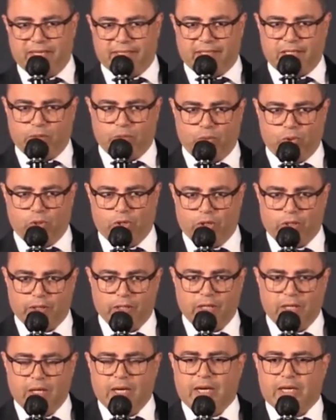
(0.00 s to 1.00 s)
for a better
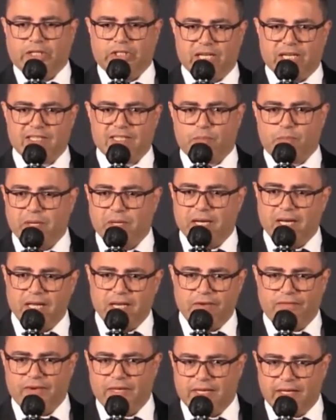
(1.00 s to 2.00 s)
world.
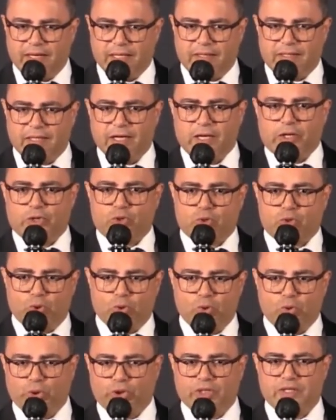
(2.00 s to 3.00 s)
Just believe in it,
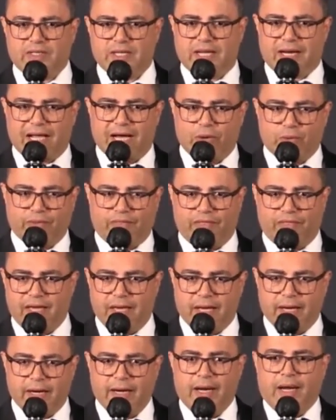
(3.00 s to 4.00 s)
solutions are
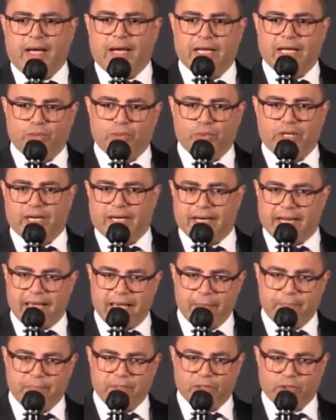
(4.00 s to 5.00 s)
out there,
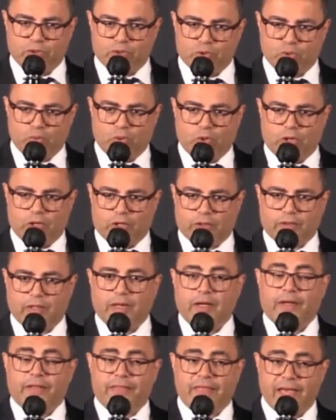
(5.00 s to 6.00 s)
and we are happy to
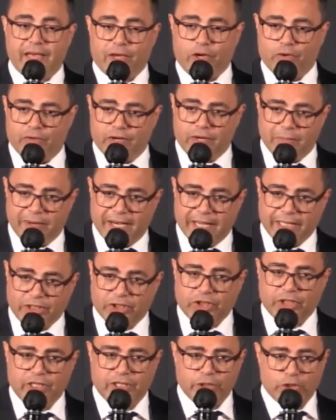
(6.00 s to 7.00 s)
support. Thank you
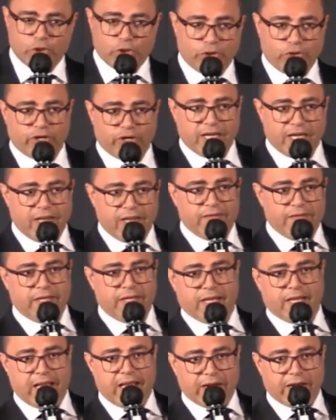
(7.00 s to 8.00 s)
very much, enjoy
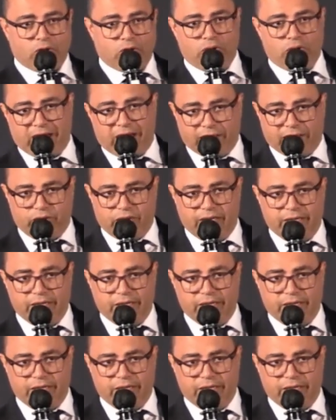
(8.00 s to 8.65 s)
your evening, and